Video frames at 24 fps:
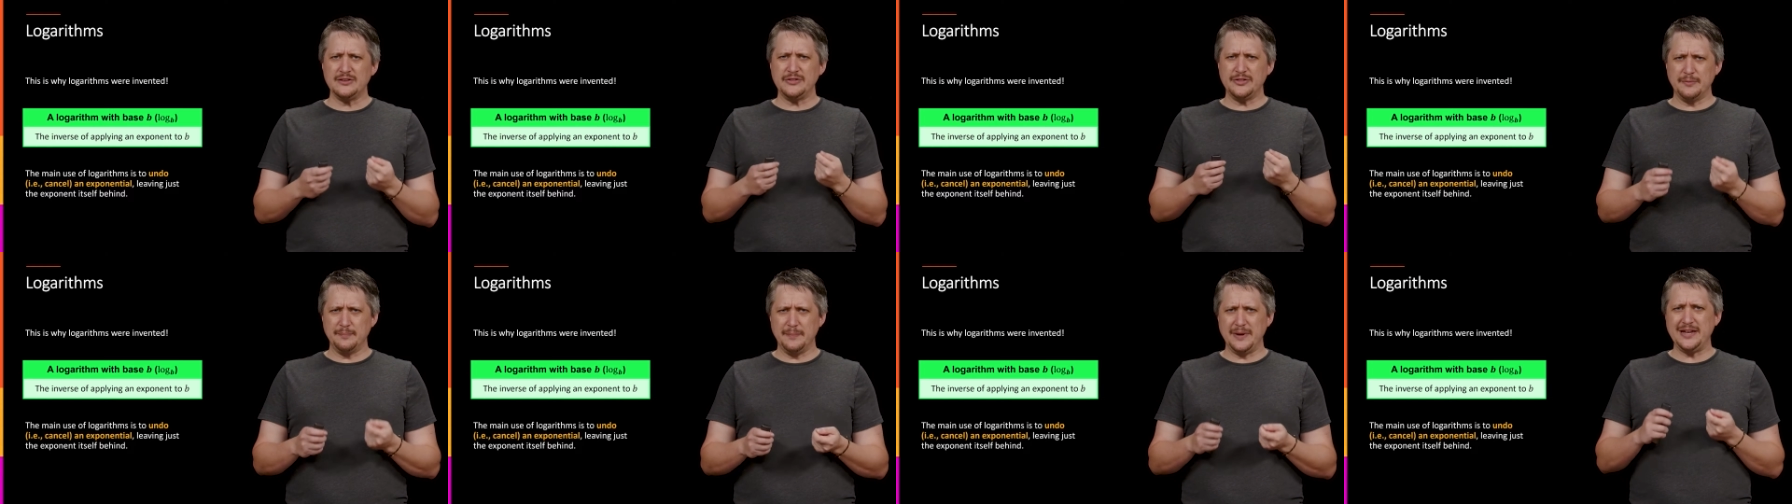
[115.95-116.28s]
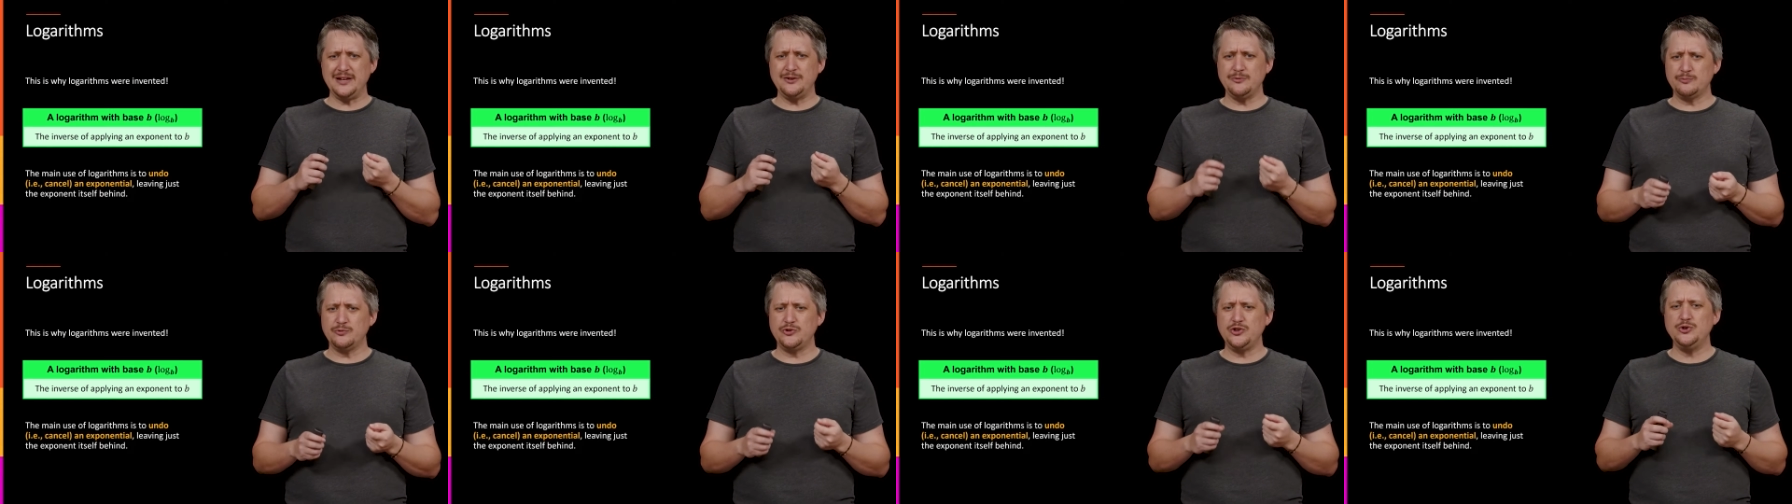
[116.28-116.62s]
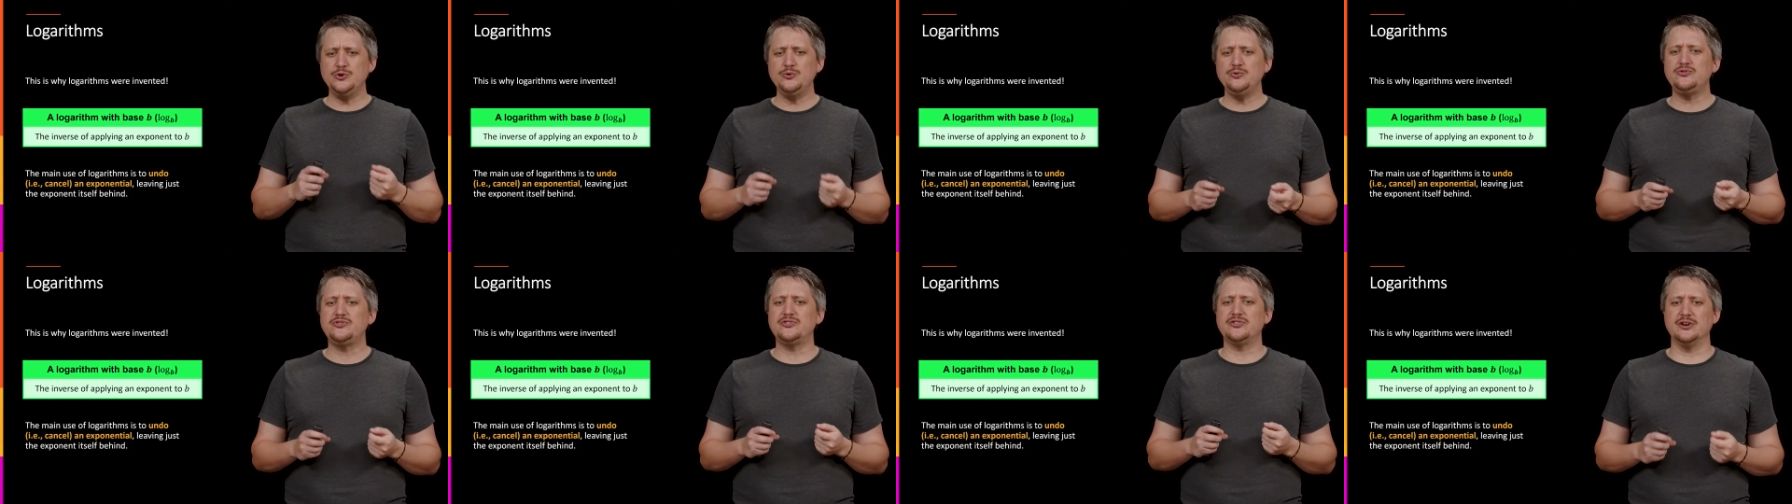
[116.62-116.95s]
the main
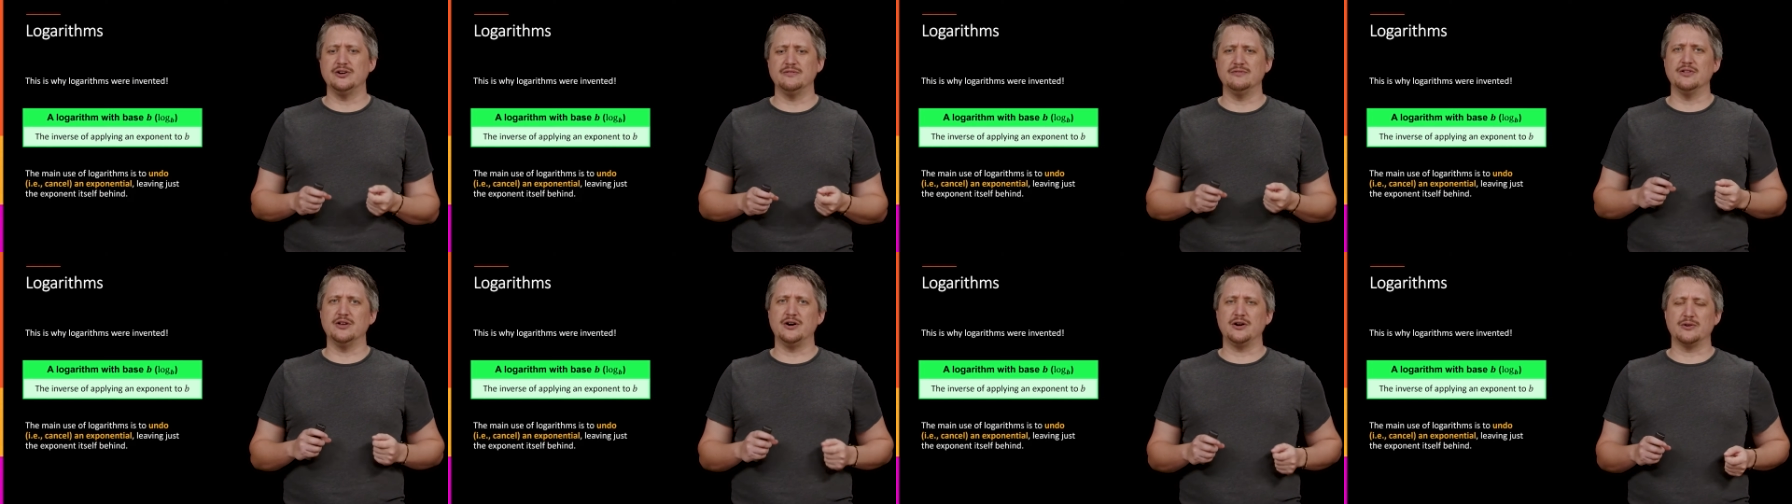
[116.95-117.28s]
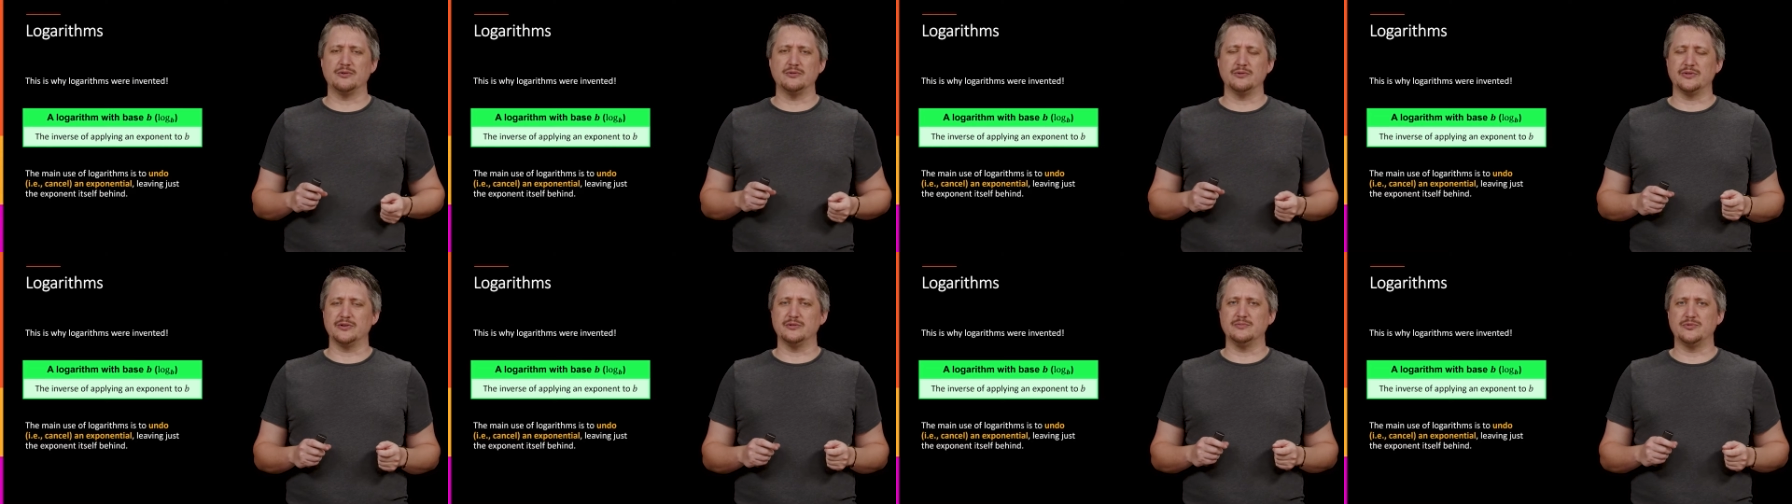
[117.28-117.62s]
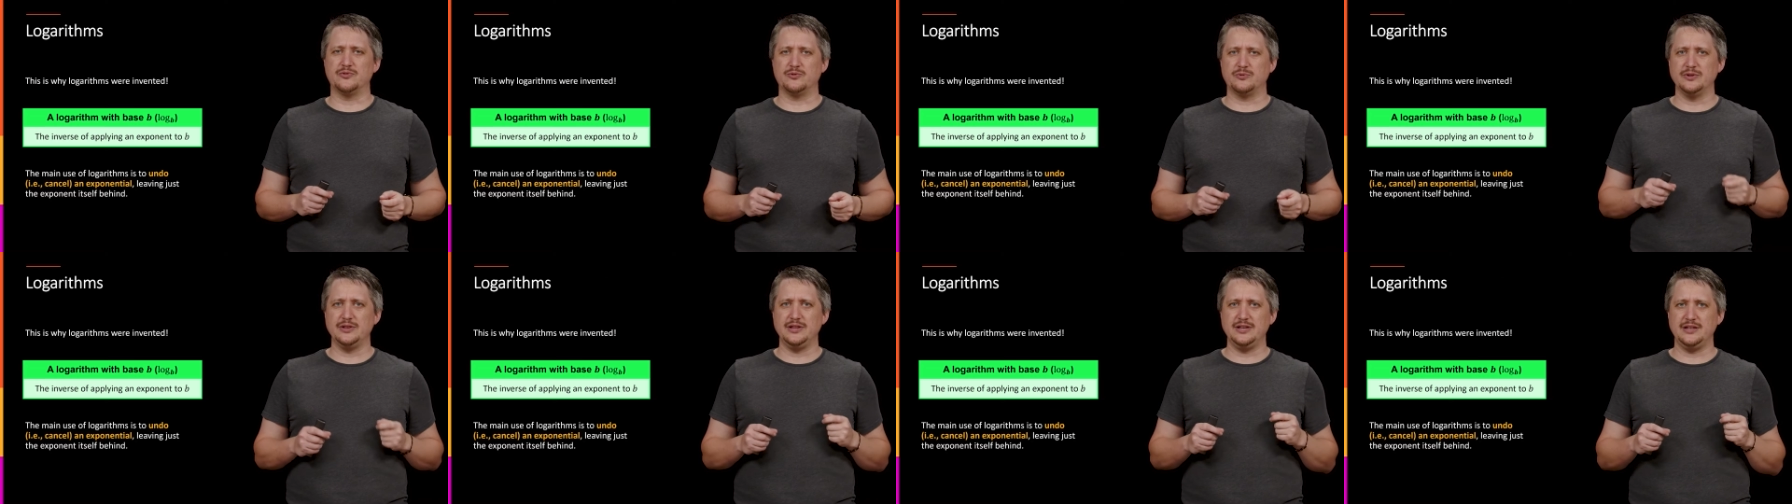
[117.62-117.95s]
use of
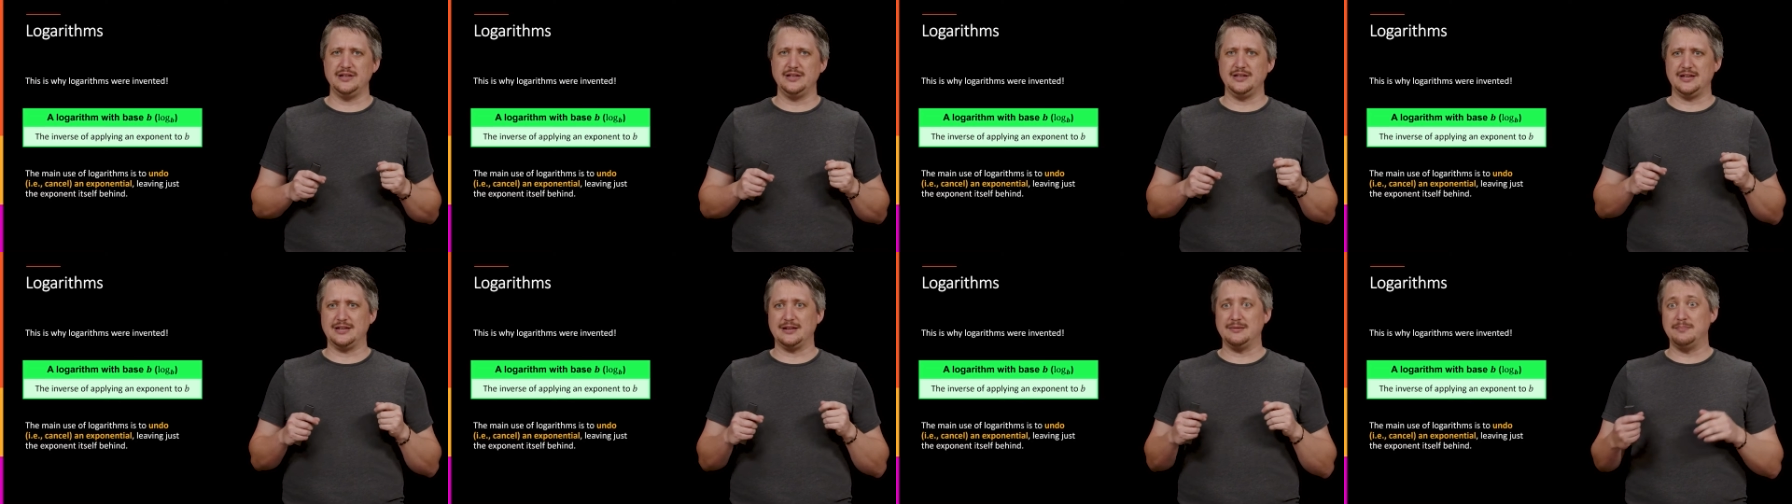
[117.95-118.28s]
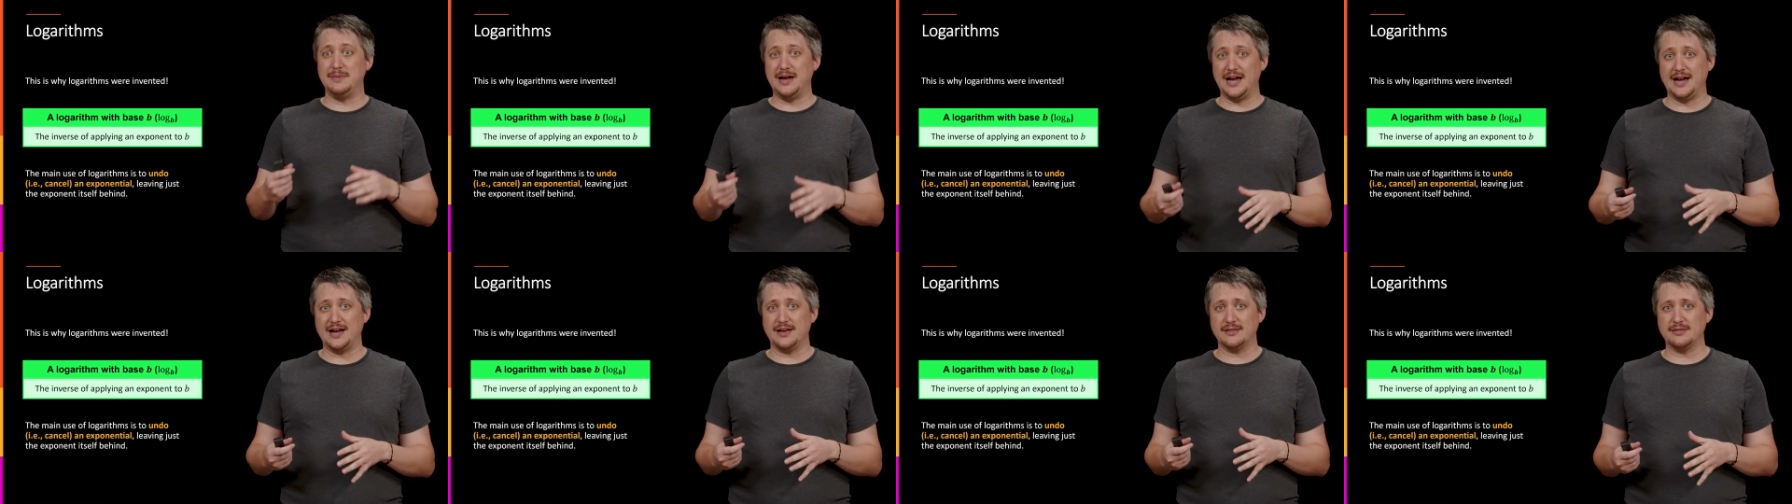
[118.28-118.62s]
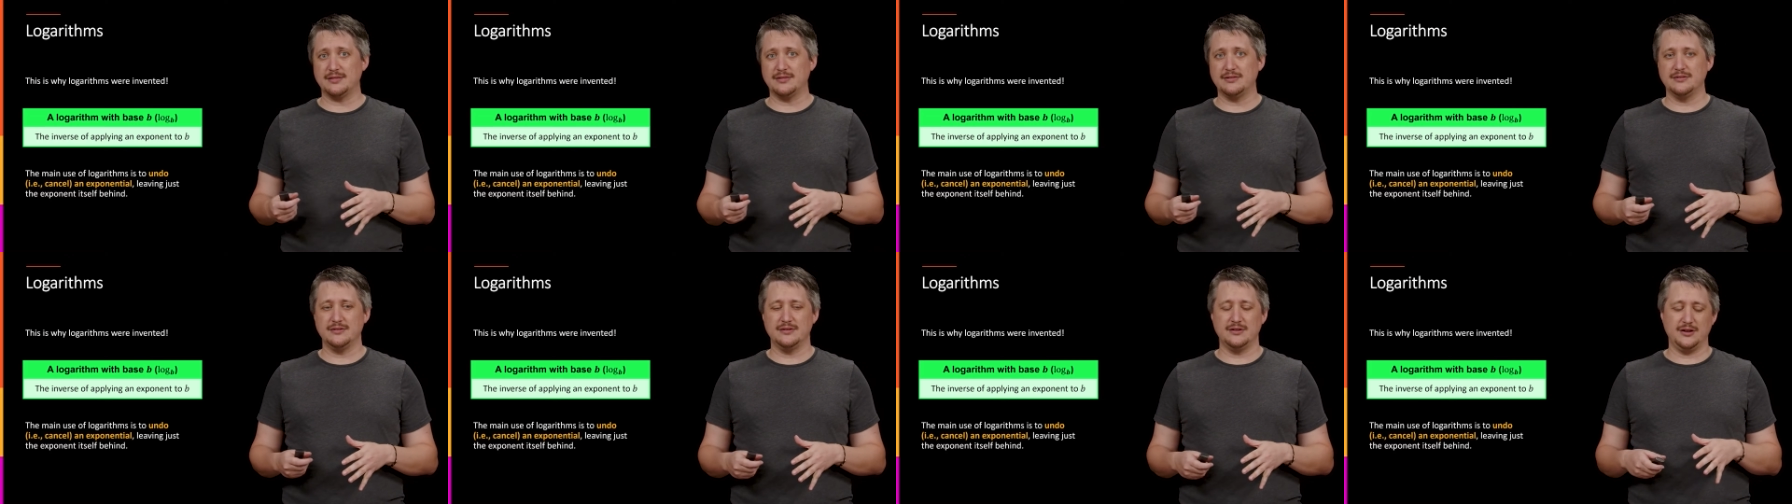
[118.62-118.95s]
logarithms, really in
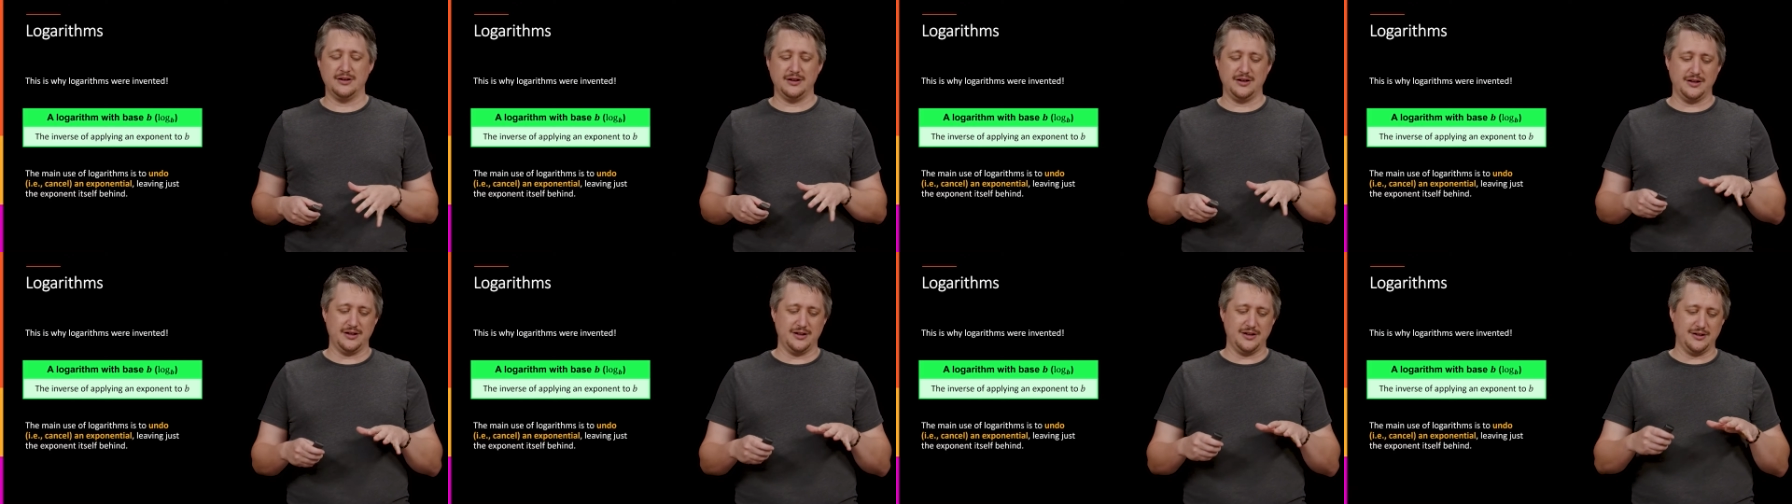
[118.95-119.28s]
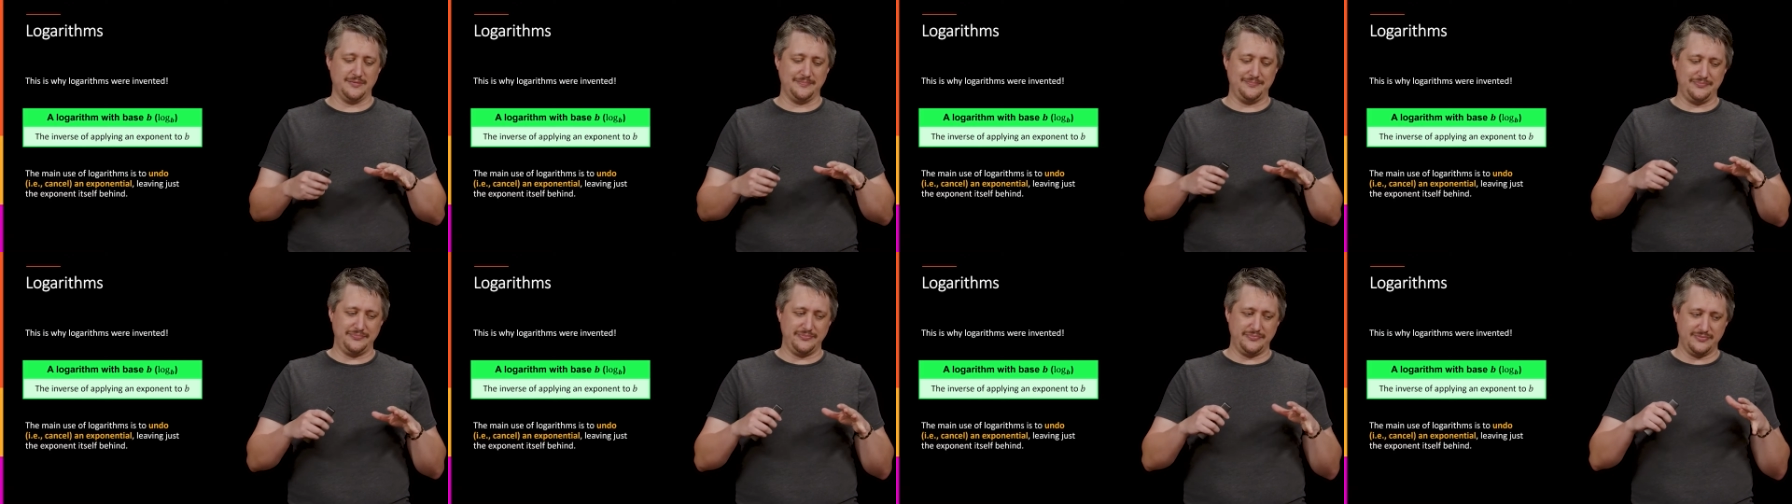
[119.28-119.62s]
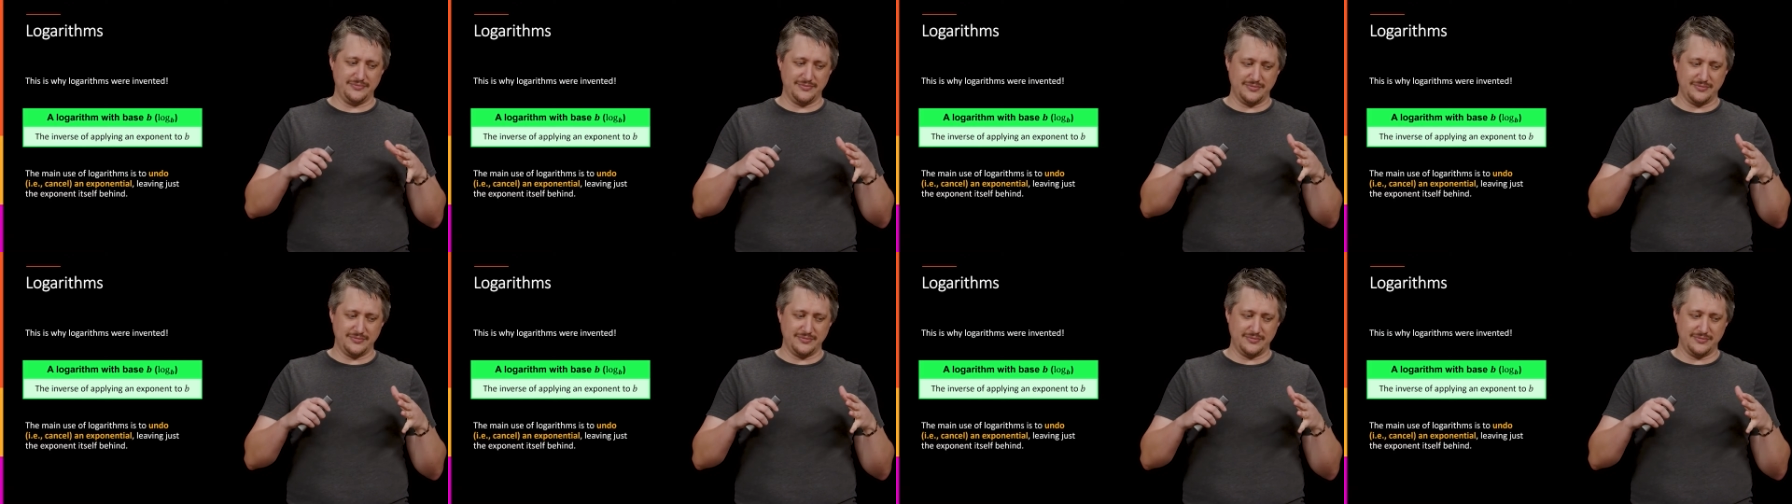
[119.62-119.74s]
math, um,